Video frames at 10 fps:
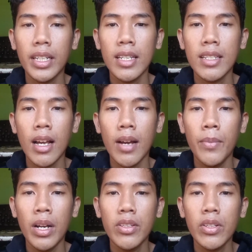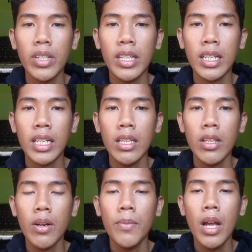is a major in the
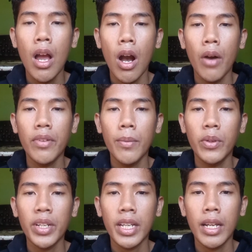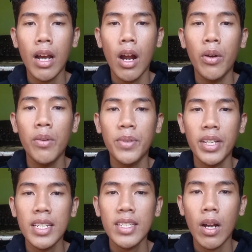Kingdom of American or
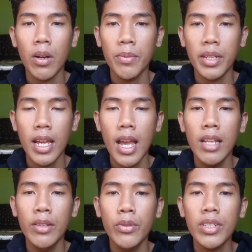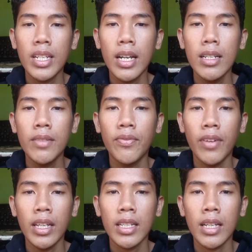British Army. Duncan
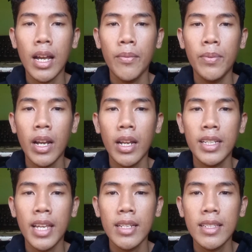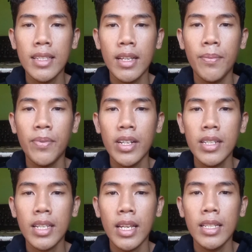fight against the
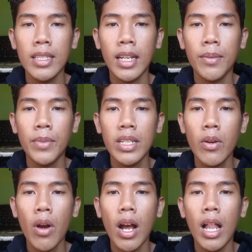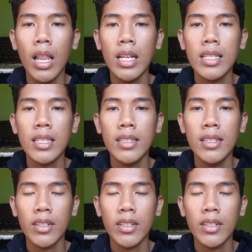French and their Mingo allies.